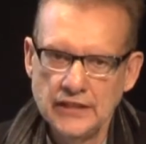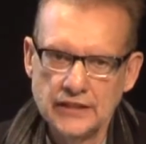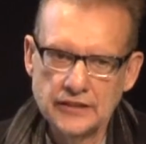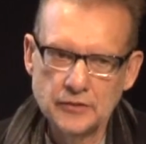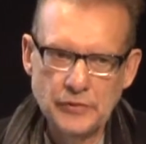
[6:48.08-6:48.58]

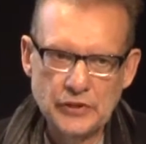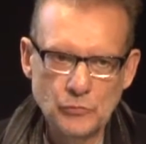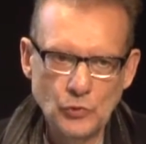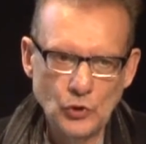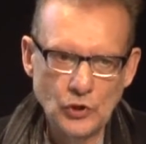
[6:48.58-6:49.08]
a little bit
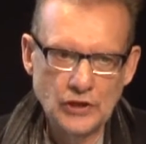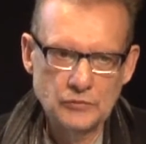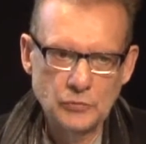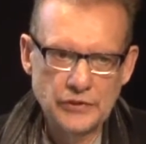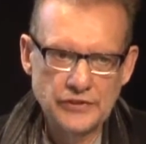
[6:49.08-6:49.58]
more
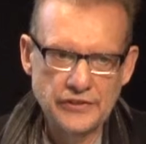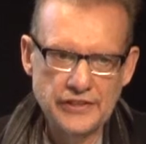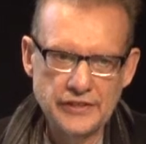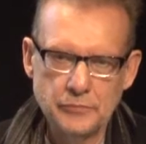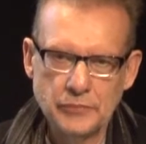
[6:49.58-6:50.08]
with
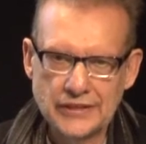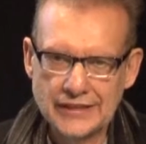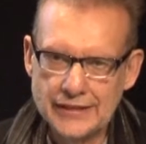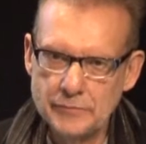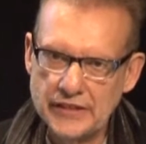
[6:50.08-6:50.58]
the
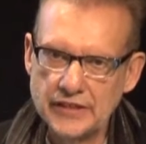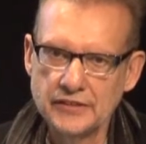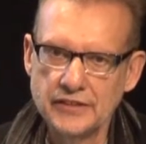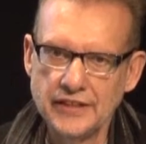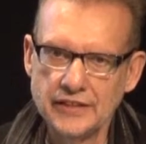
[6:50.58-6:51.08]
polemic
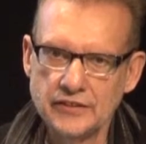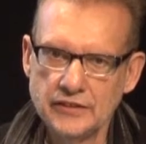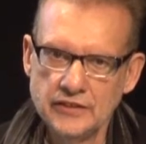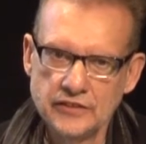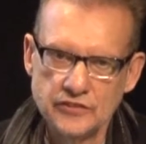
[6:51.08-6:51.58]
that
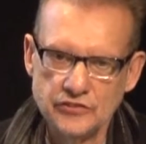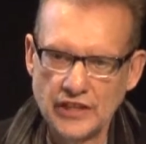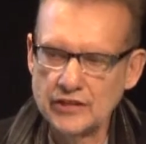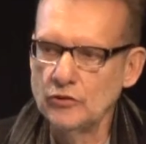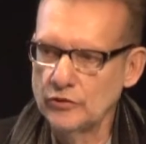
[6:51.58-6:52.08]

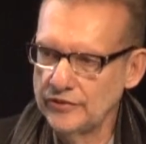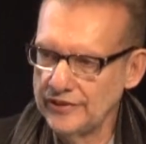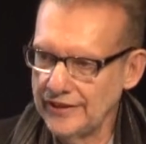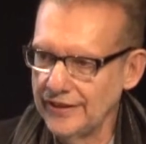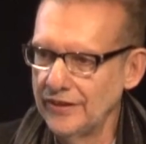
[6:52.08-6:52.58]
Jacques
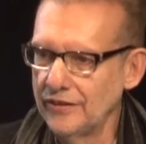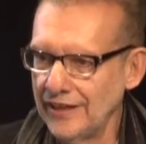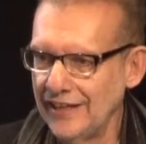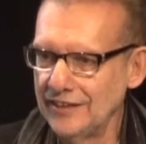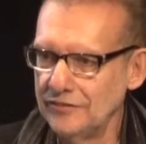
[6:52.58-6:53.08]
Rancière
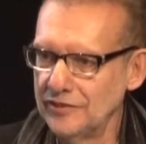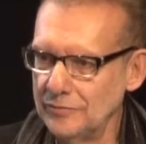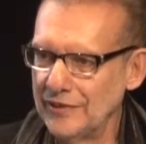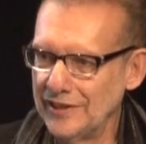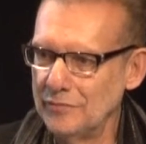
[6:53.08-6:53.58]
had
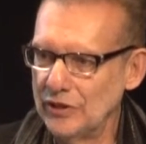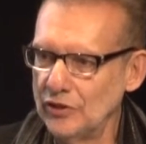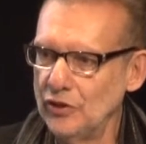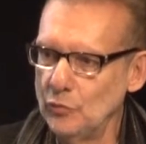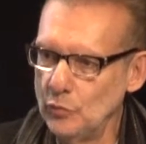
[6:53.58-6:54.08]
some time
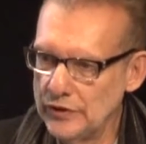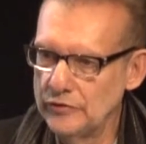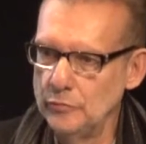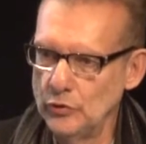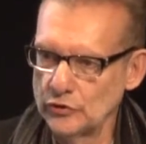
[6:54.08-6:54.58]
ago
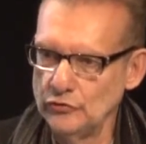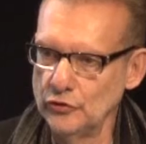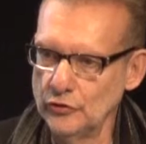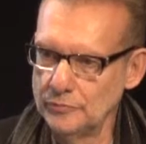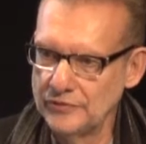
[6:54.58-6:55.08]
with
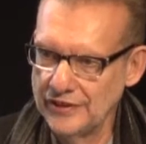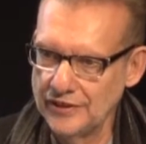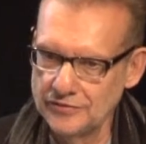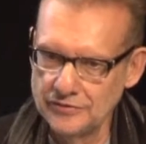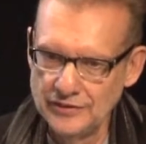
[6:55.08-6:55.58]
Bourdieu
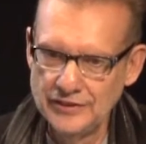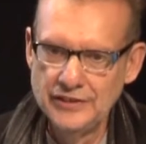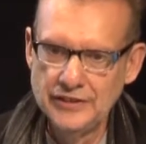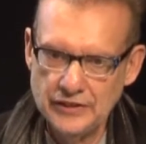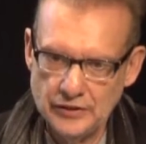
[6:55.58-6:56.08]
himself,
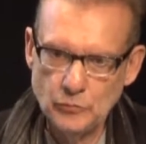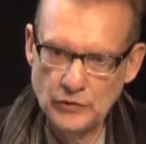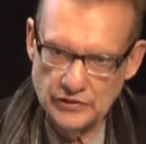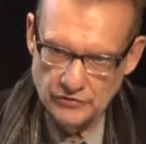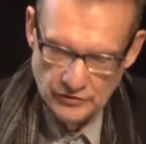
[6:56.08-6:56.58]
in
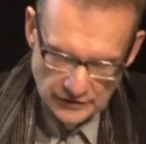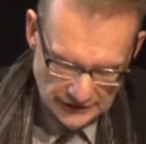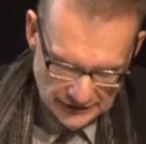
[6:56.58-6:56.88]
which